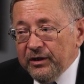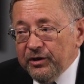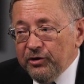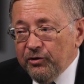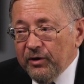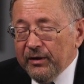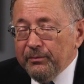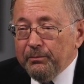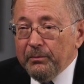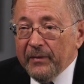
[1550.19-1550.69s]

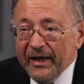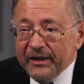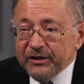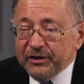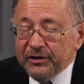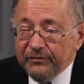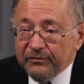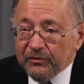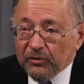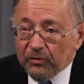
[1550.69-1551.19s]
you had
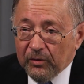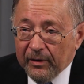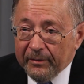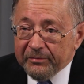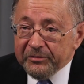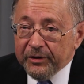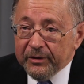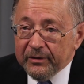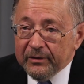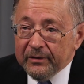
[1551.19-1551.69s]
massive
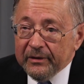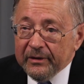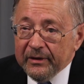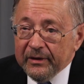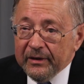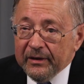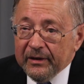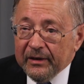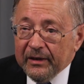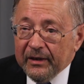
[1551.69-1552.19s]
corruption
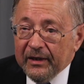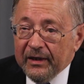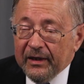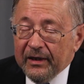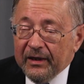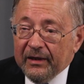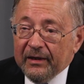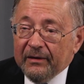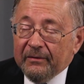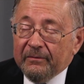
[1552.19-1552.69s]

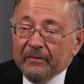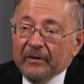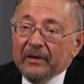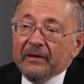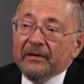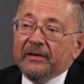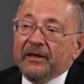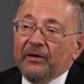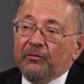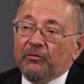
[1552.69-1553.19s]

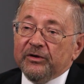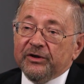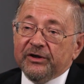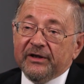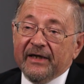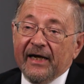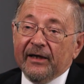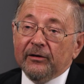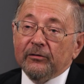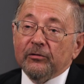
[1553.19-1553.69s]
that was
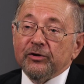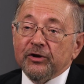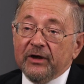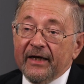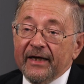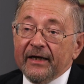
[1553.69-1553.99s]
Taylor's